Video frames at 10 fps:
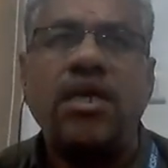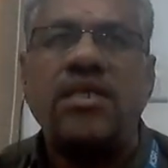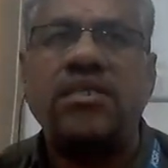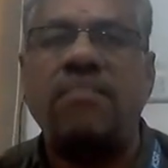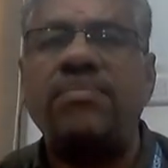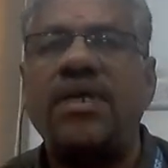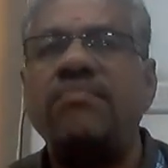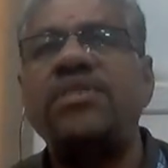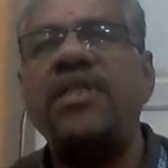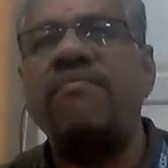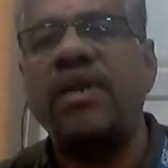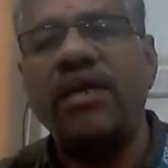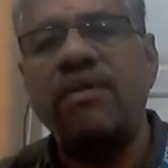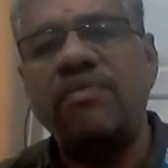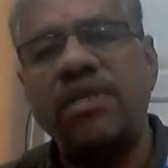Sometimes they will
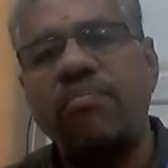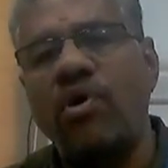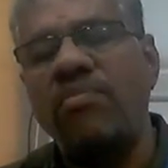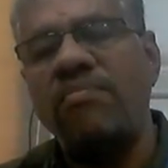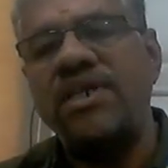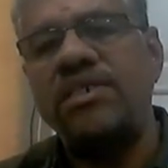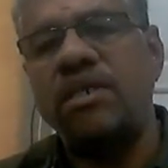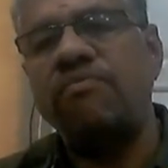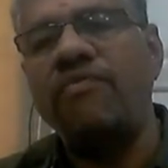give in the problem itself.